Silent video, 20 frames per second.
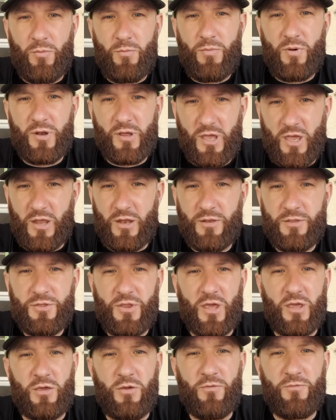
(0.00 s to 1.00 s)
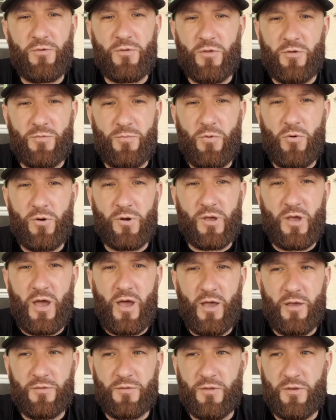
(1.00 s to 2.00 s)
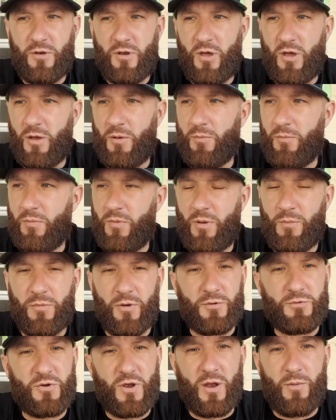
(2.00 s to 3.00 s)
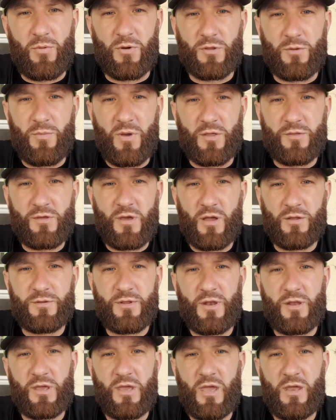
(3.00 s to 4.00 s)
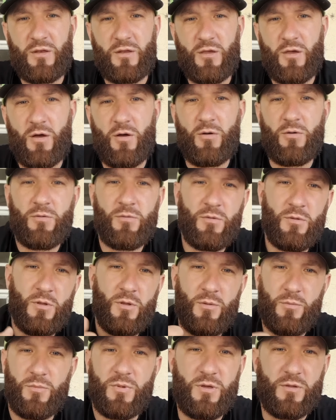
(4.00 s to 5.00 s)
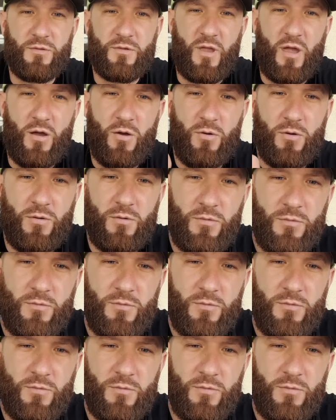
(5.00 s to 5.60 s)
But again, thank you for the support, guys, and I'm going to try to bring the best content I can to y'all. Peace out.